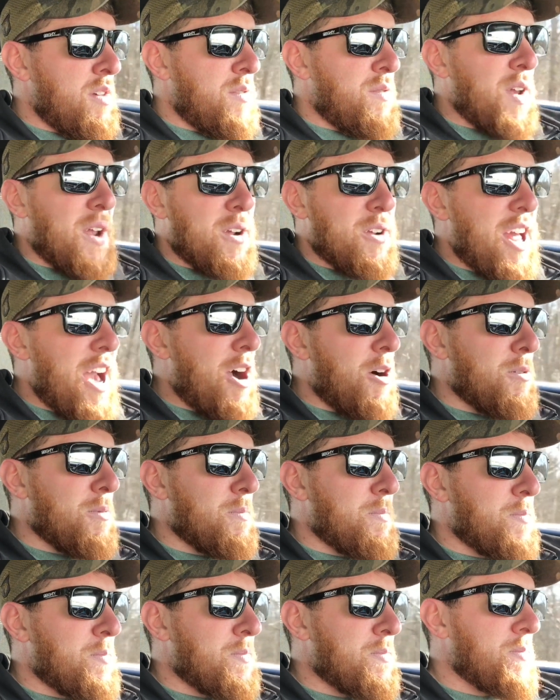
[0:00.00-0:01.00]
figured out
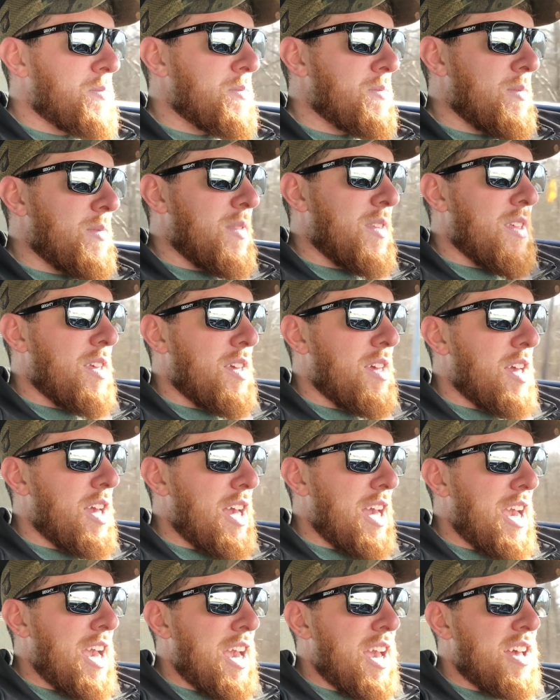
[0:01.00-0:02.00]

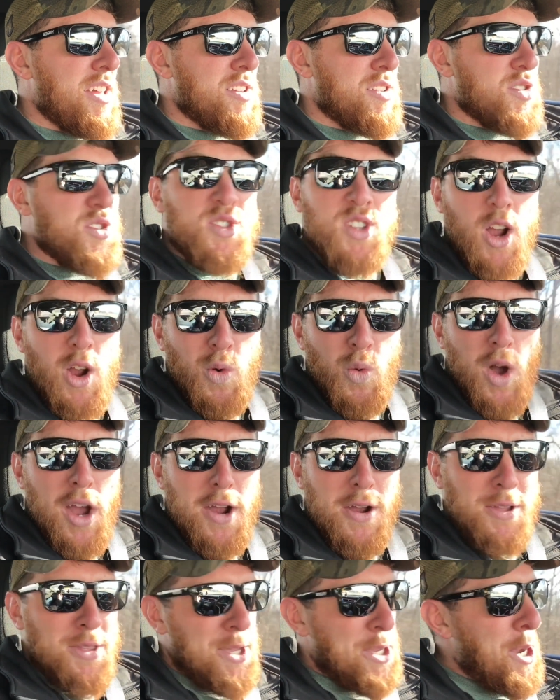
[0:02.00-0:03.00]
and start
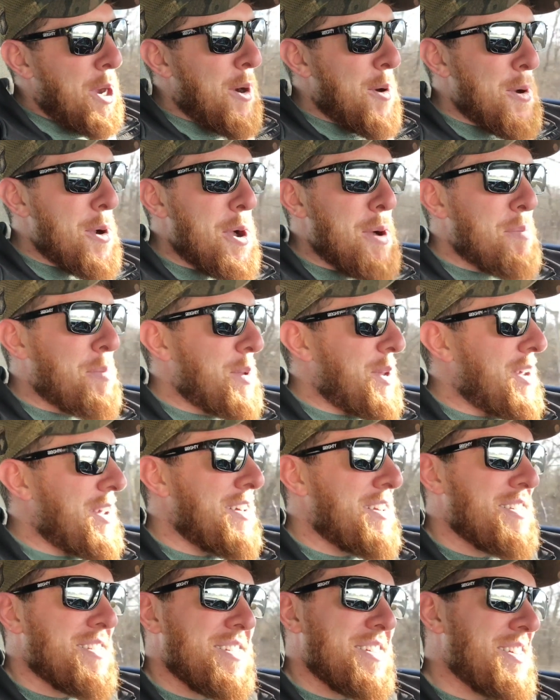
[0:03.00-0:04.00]
wiring the car up,
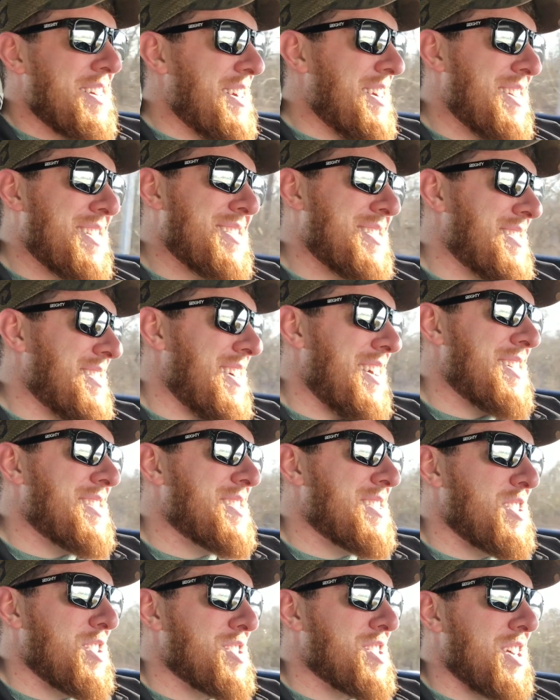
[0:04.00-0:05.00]
and it's
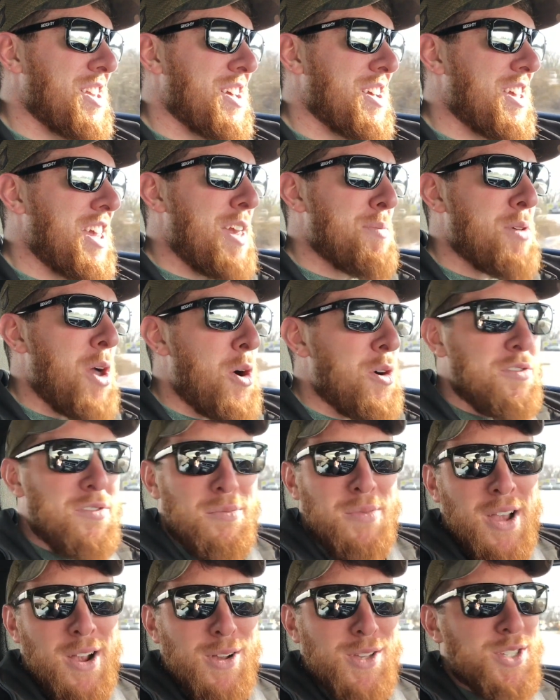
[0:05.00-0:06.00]
just gonna keep going
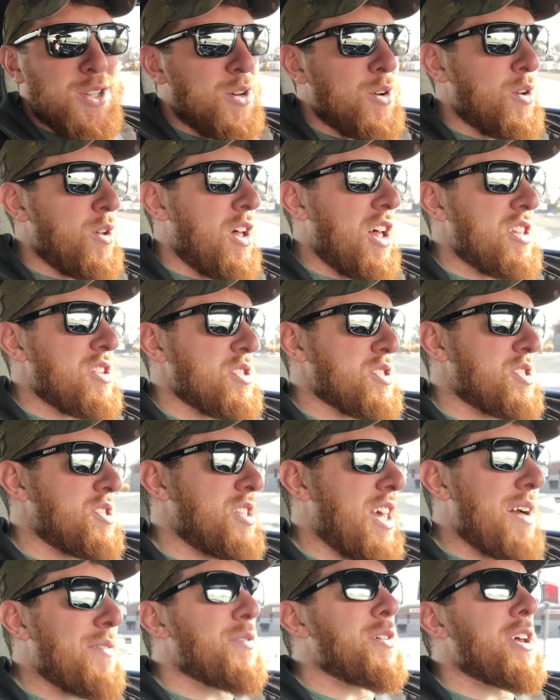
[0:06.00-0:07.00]
from there. So there's
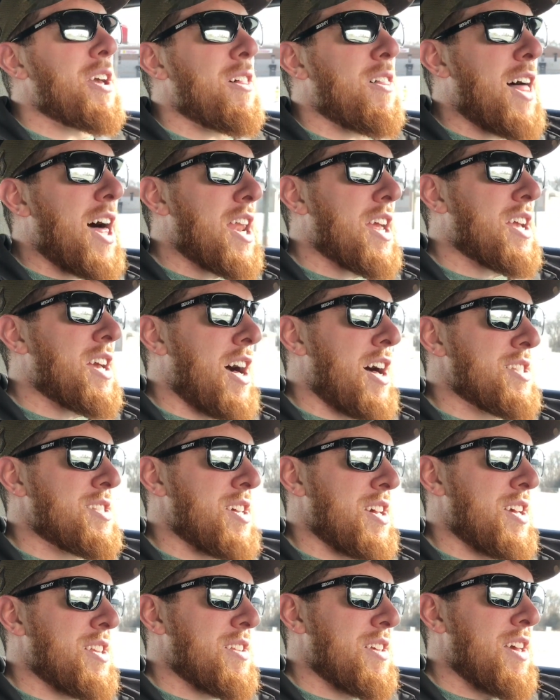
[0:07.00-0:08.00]
definitely a lot of
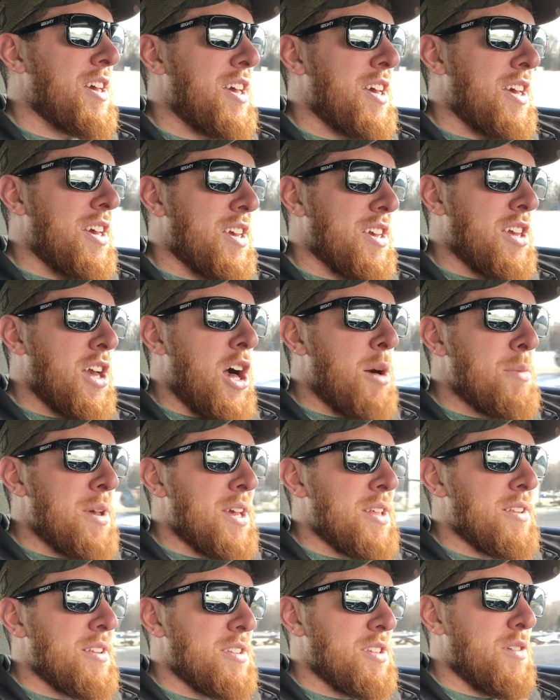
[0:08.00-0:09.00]
content
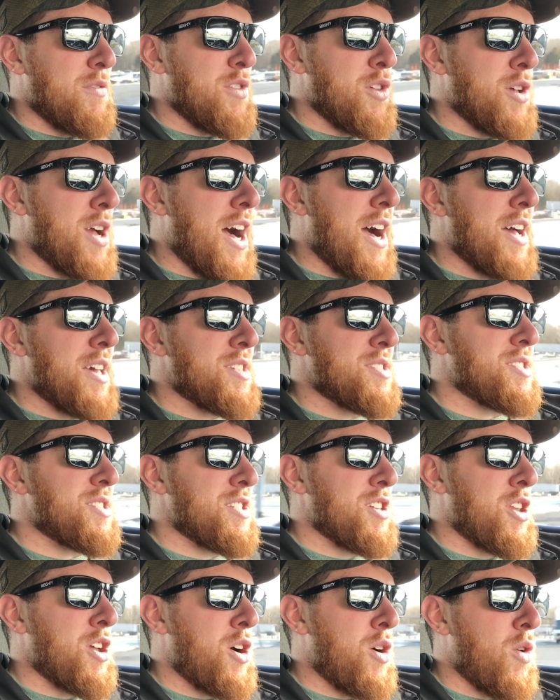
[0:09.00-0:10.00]
coming. If you guys,
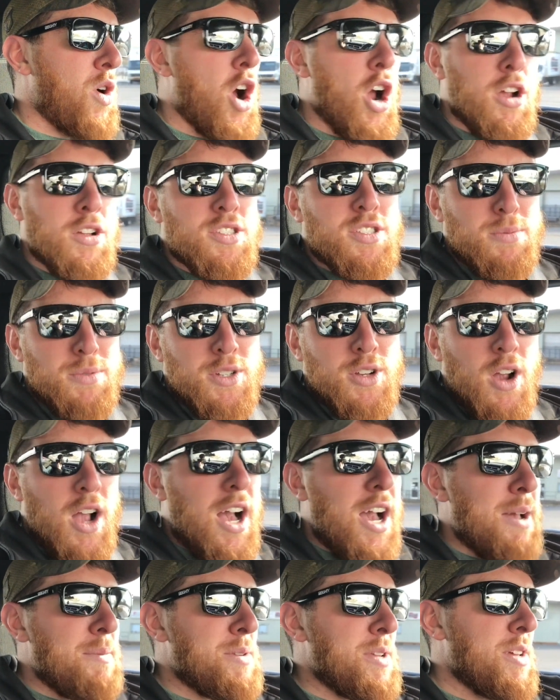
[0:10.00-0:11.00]
you know, aren't
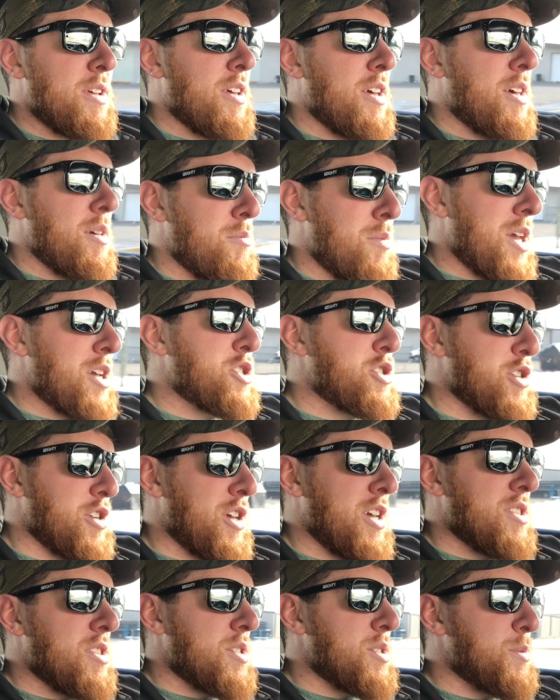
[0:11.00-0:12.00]
subscribed, make sure
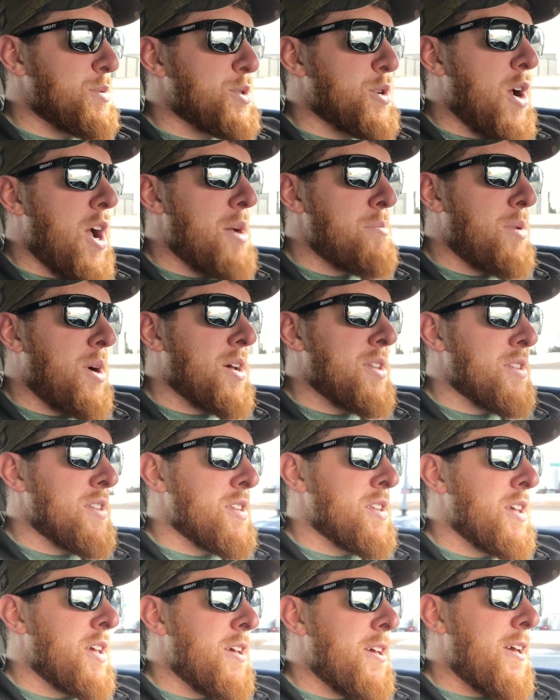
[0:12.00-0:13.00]
you hit the subscribe
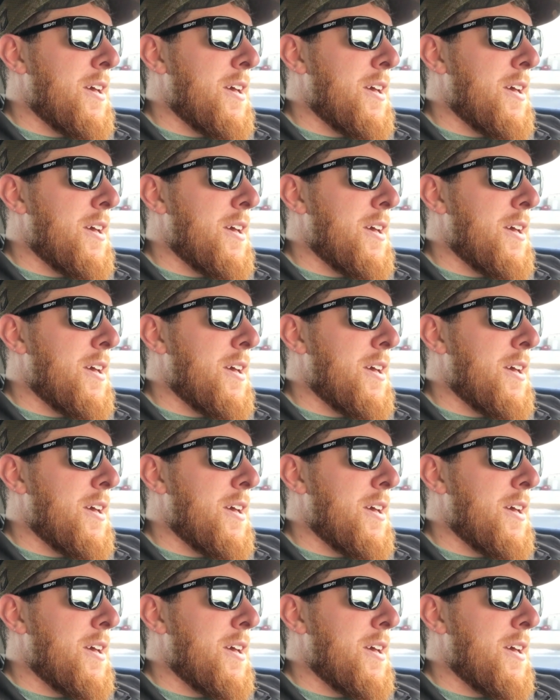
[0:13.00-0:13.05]
button,